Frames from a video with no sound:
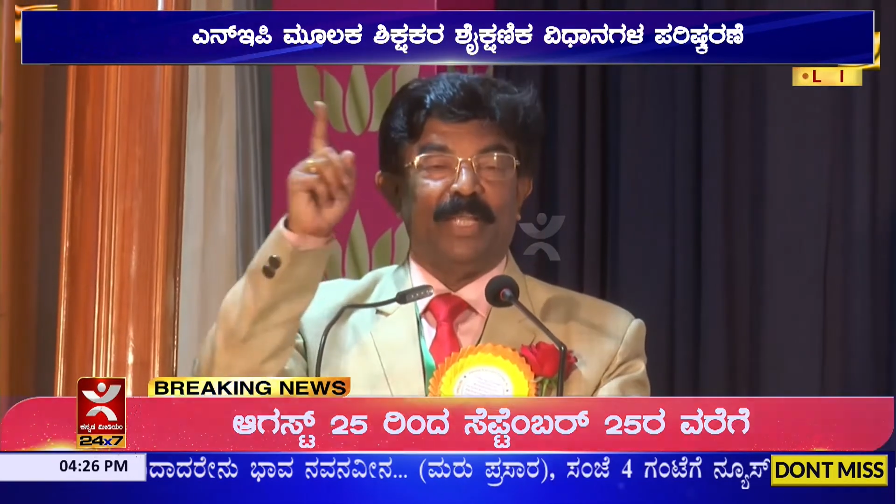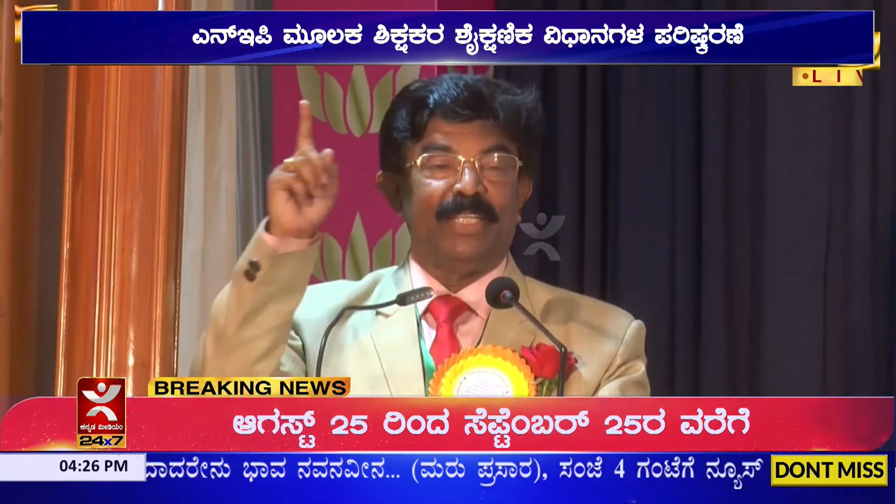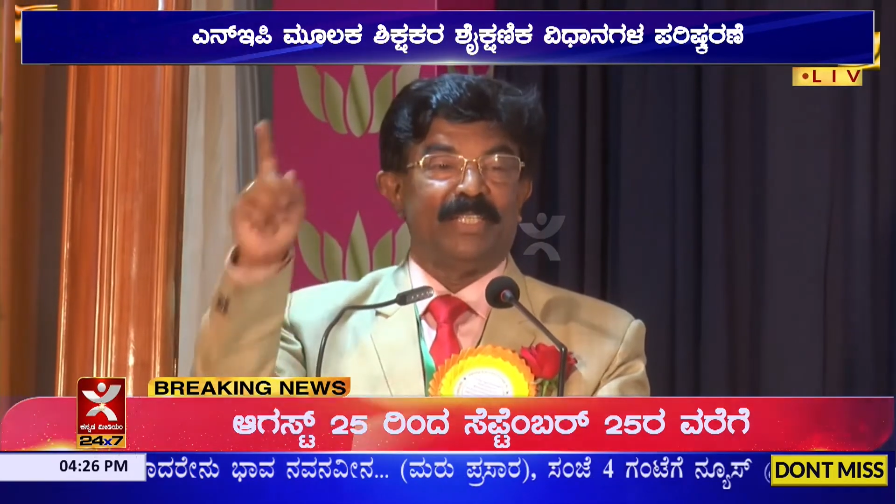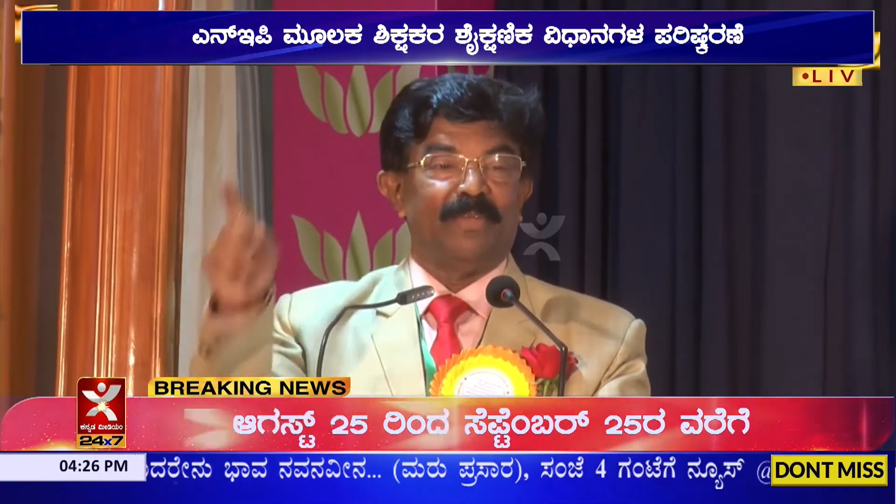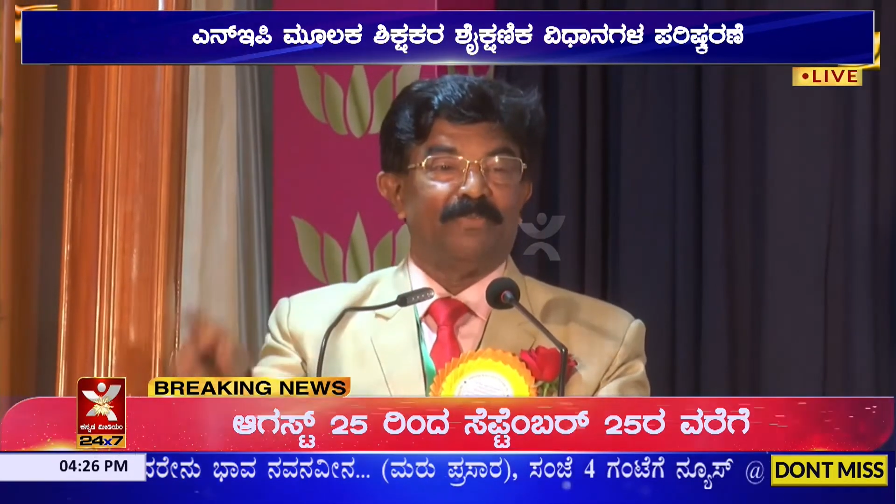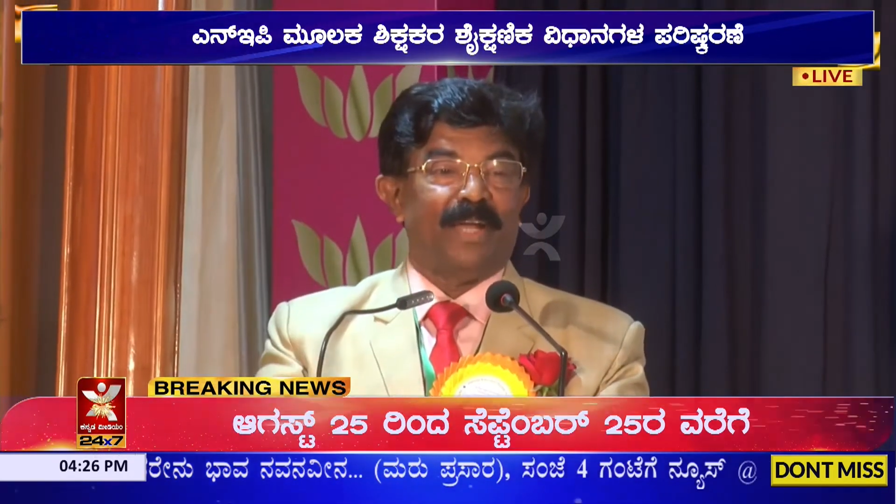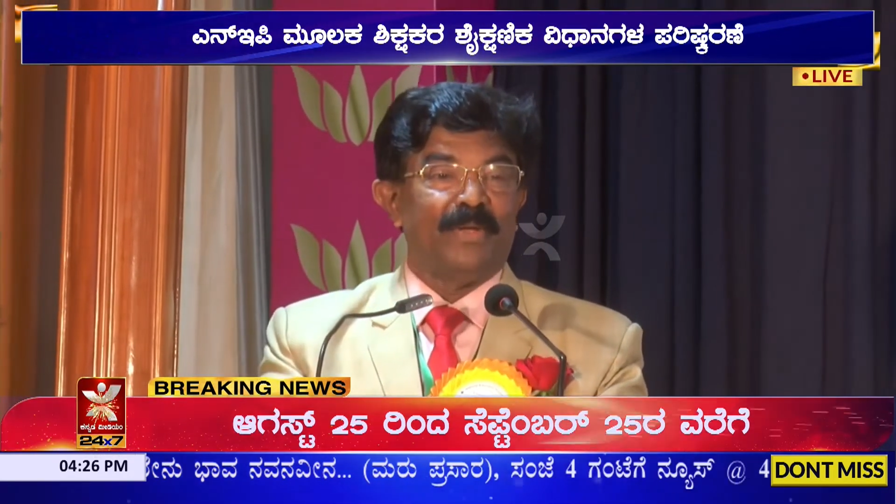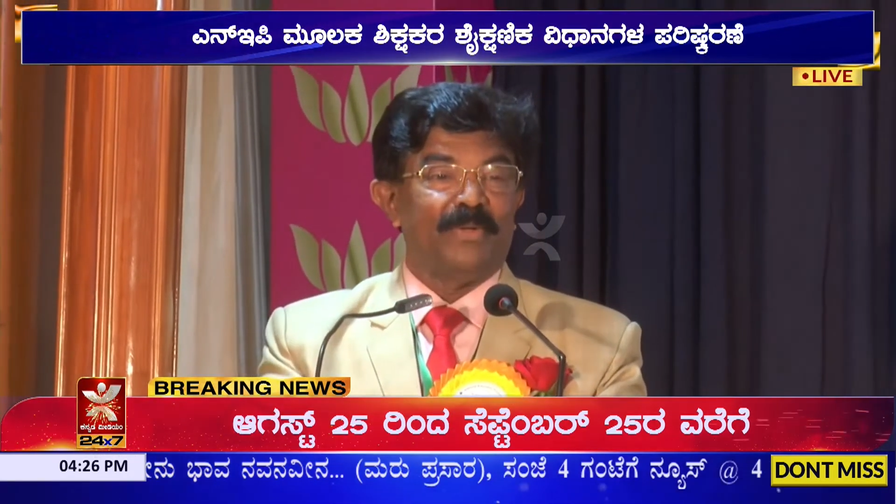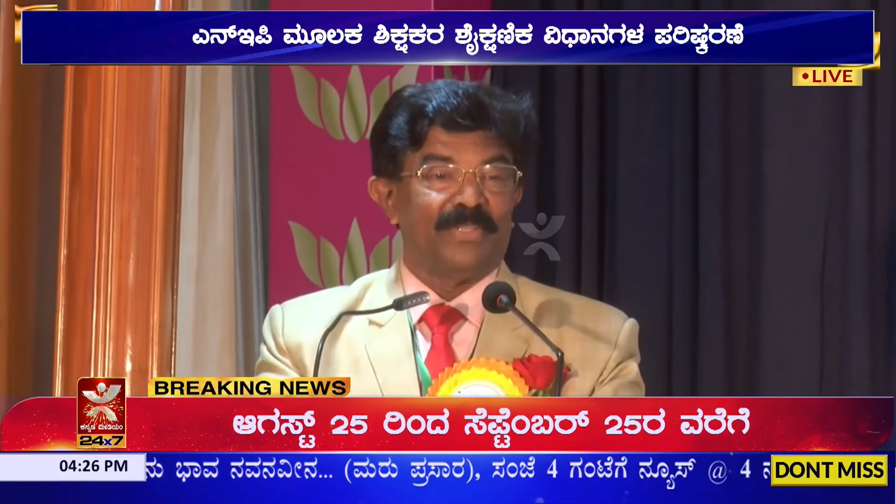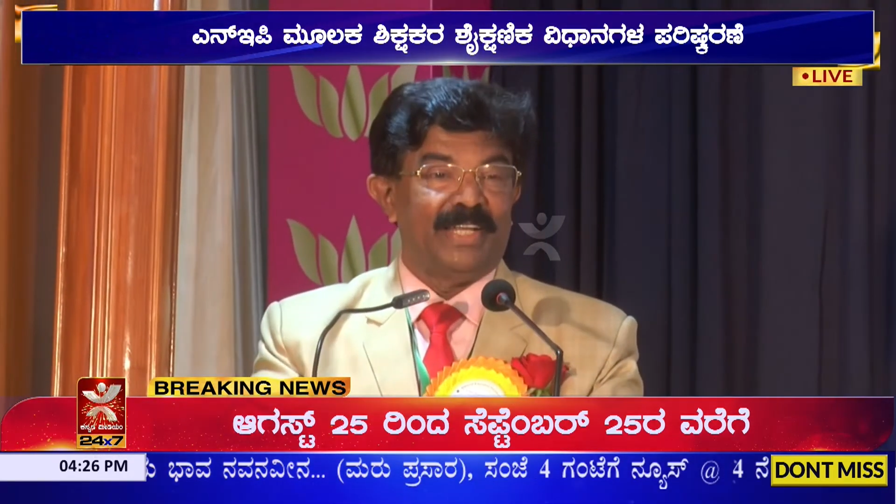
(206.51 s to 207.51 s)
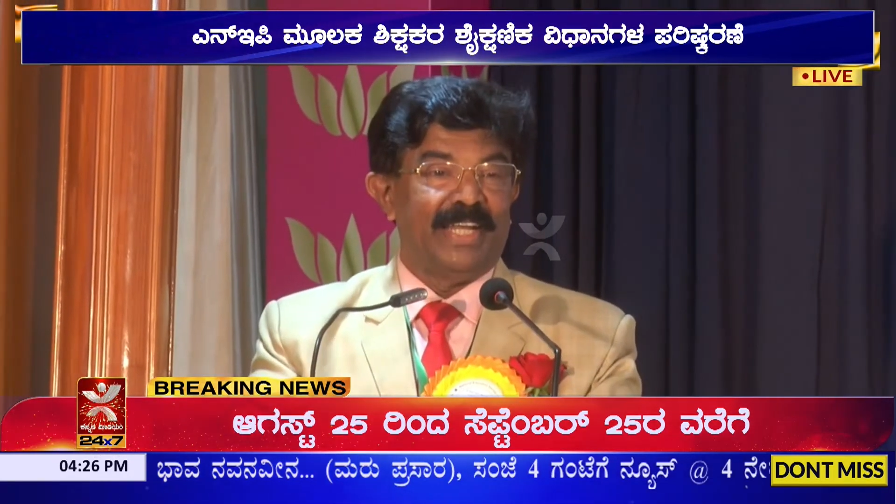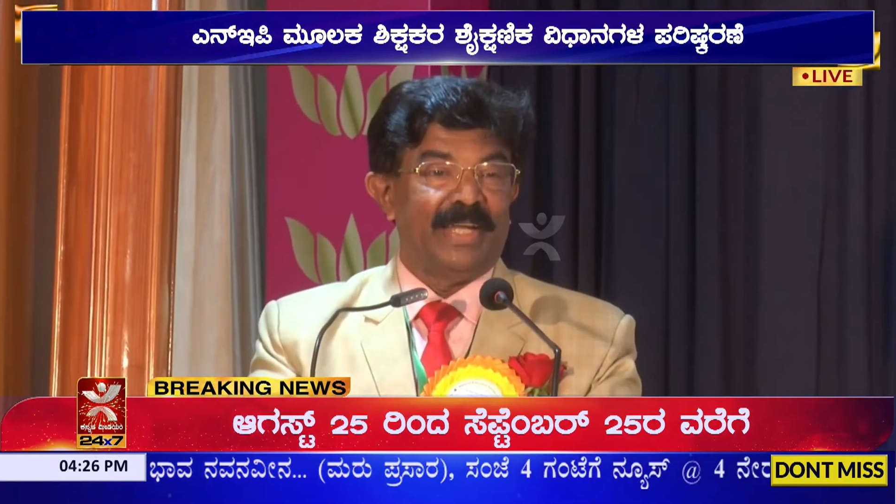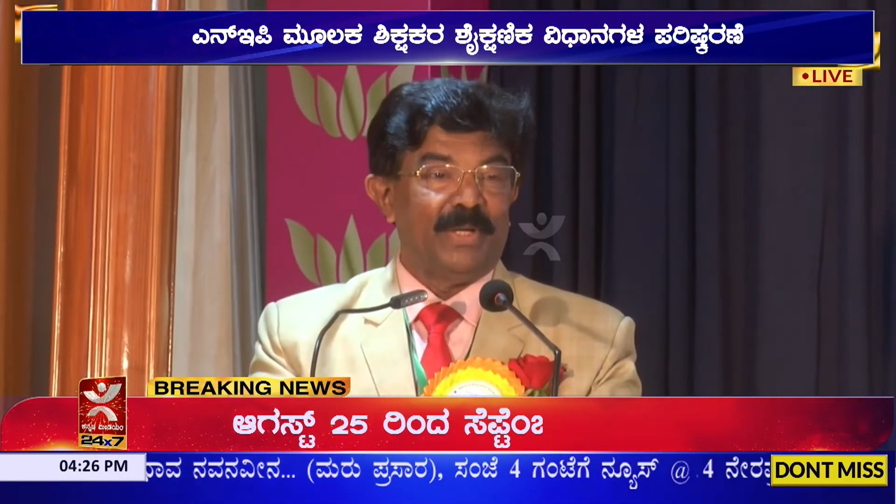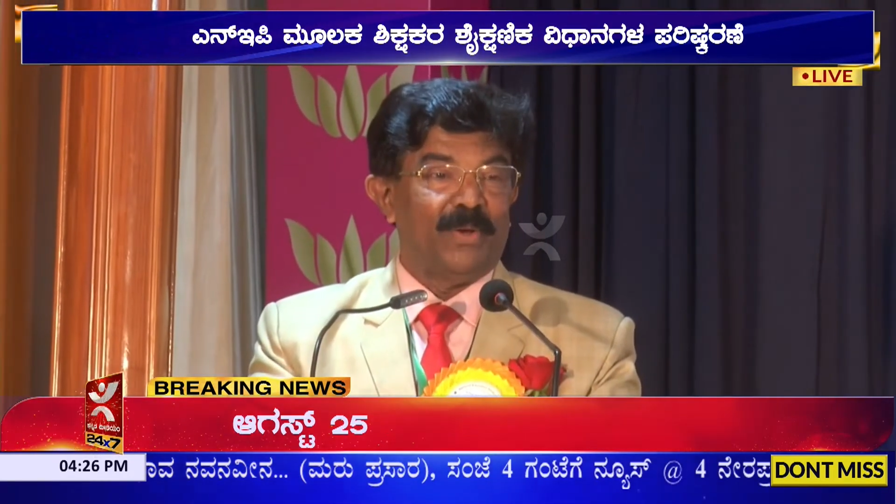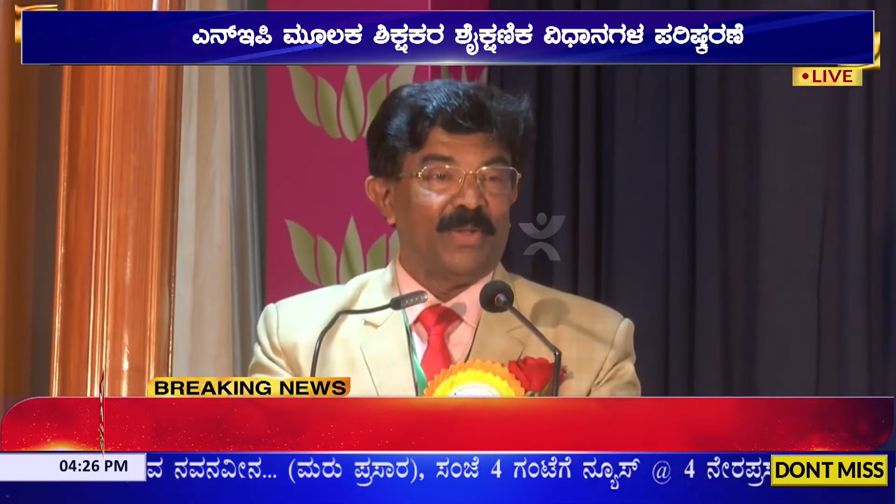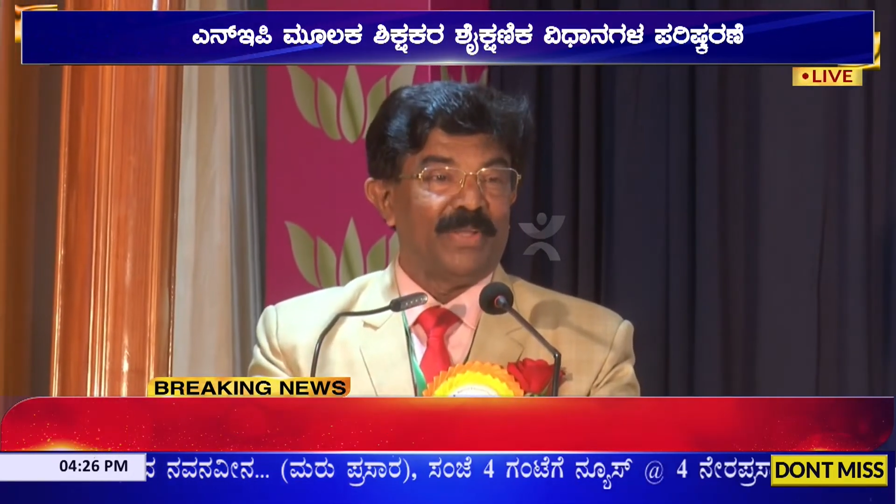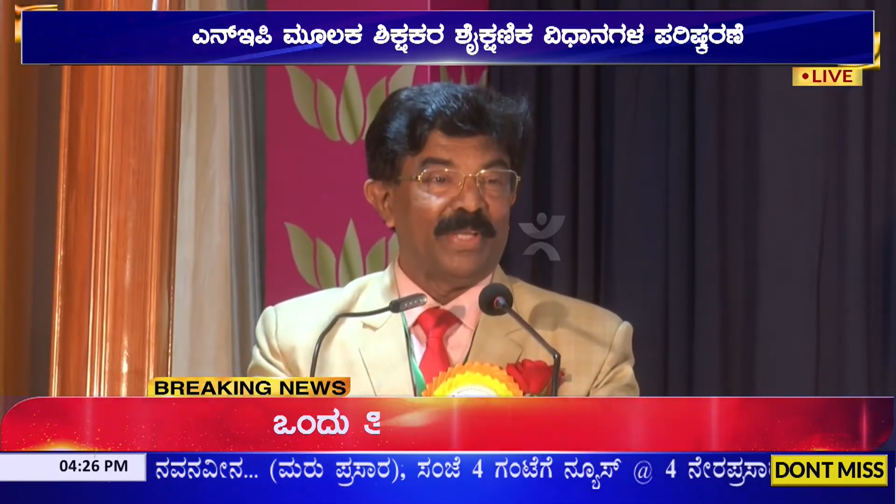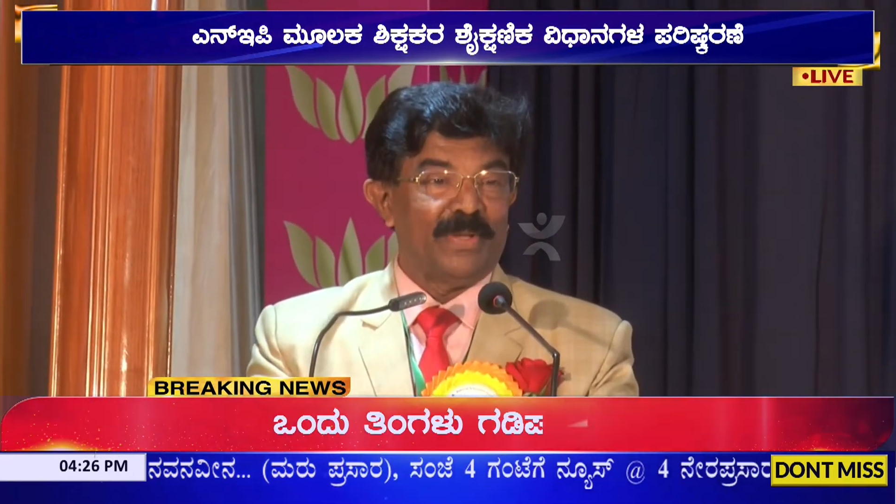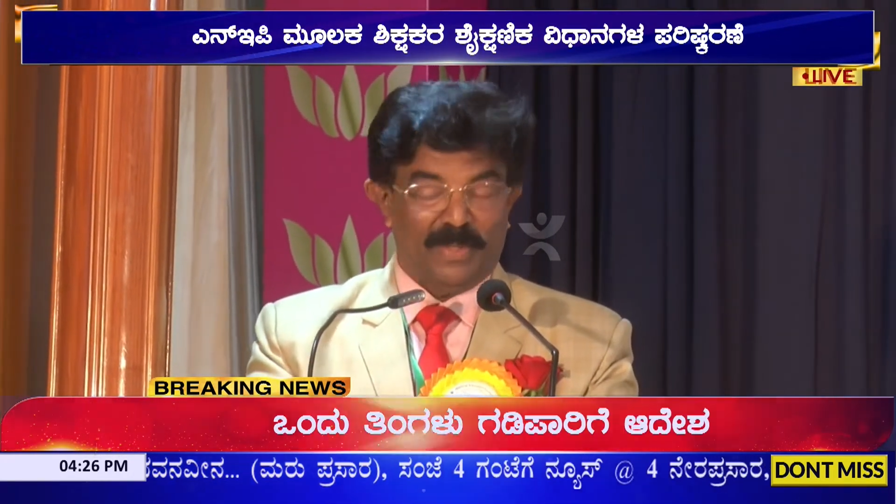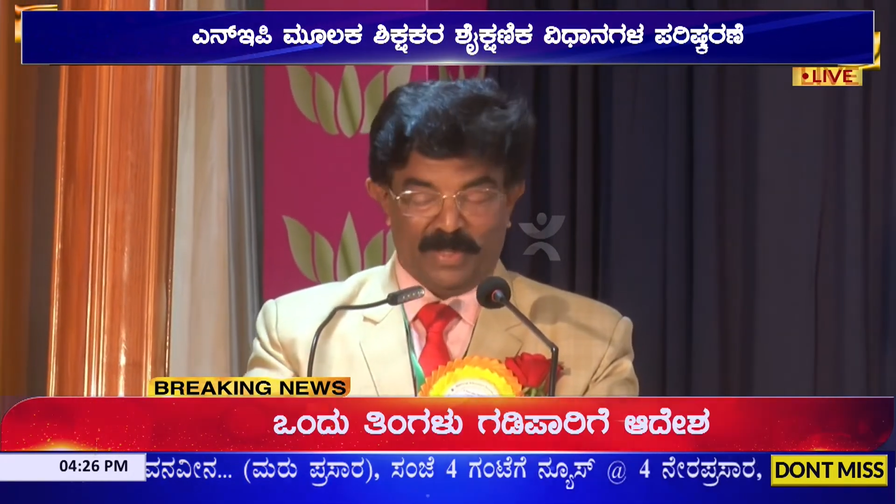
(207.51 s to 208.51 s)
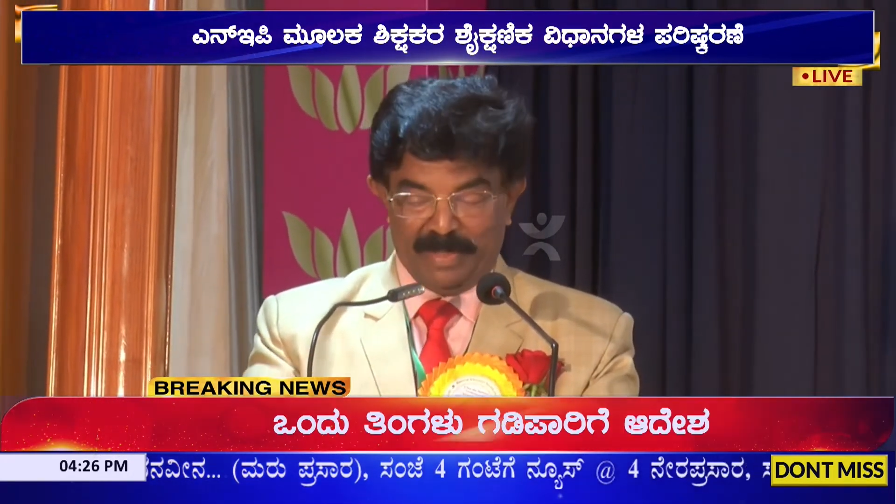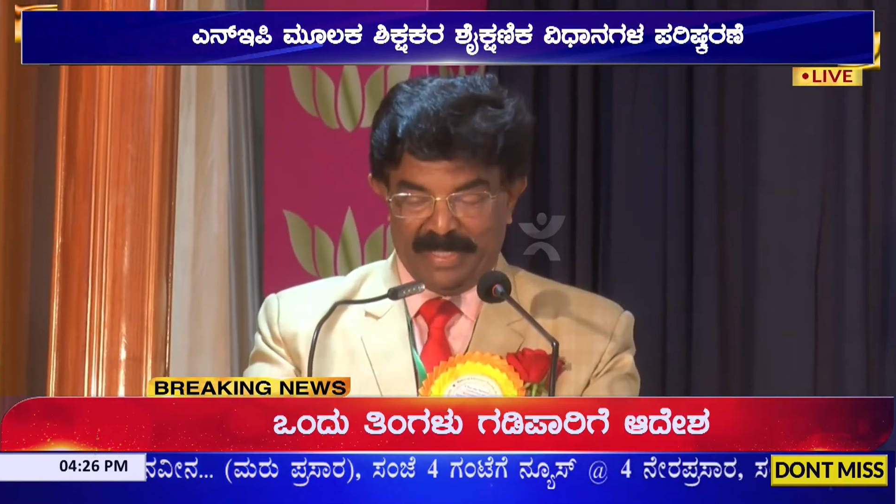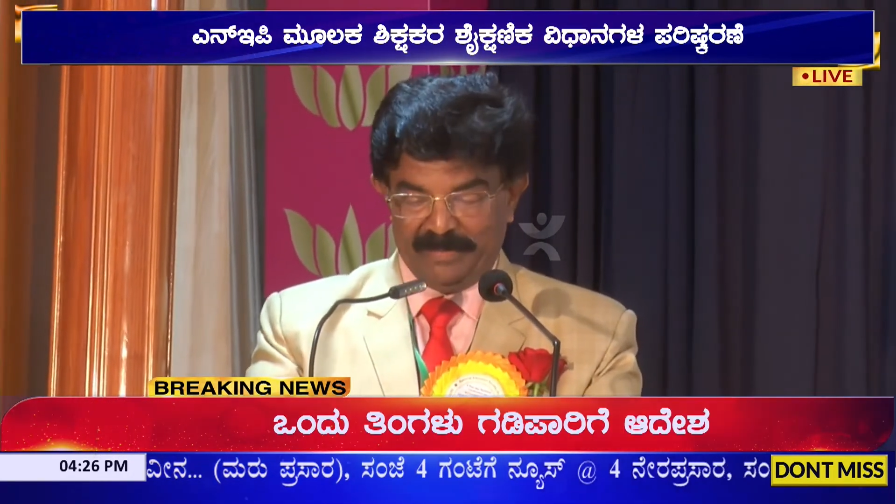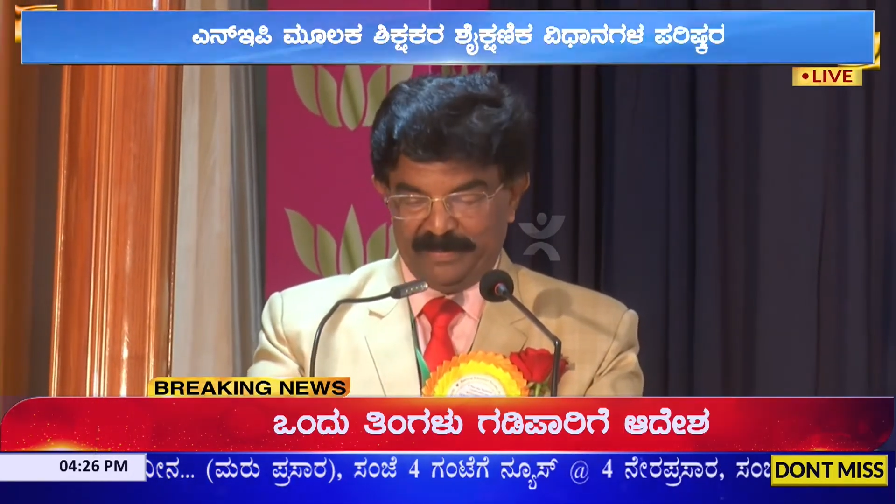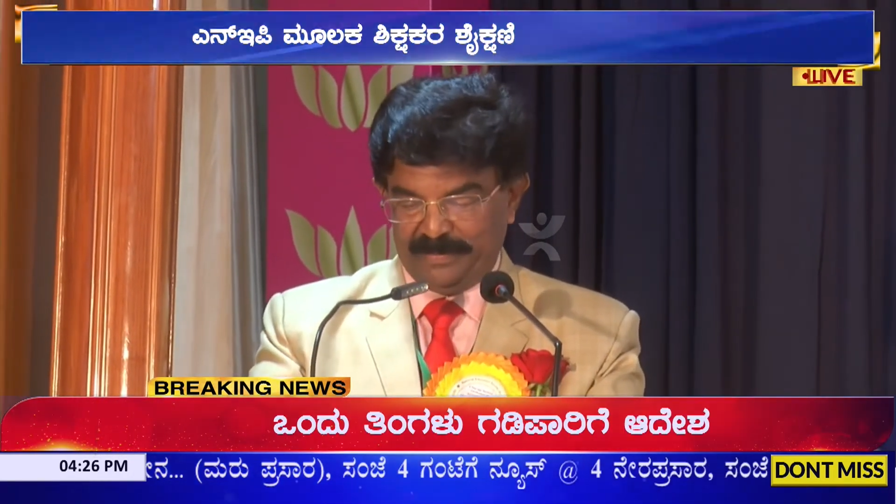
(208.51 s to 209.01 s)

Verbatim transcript: reach the $5 trillion economy.